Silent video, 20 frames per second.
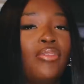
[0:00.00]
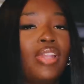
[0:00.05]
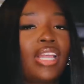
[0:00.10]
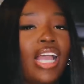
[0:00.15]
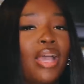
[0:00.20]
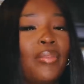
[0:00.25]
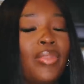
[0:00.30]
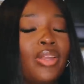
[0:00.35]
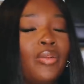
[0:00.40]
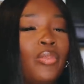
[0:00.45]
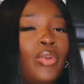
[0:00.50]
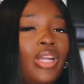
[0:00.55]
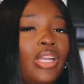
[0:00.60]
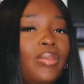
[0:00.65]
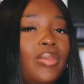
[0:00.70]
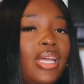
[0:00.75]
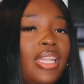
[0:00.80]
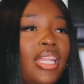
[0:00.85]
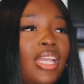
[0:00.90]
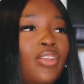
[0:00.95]
feel like i'm at a point
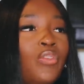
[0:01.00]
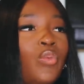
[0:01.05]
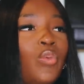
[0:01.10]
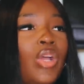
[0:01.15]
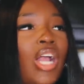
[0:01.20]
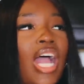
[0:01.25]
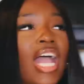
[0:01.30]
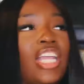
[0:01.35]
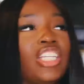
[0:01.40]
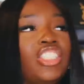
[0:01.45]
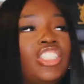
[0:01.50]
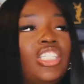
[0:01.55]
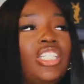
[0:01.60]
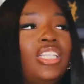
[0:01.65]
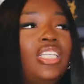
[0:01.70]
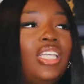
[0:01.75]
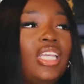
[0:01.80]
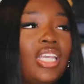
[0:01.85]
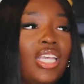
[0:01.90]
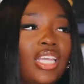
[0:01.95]
in my life where i
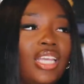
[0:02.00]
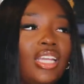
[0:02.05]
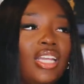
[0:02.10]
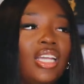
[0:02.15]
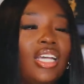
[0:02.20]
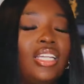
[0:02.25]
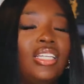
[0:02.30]
should get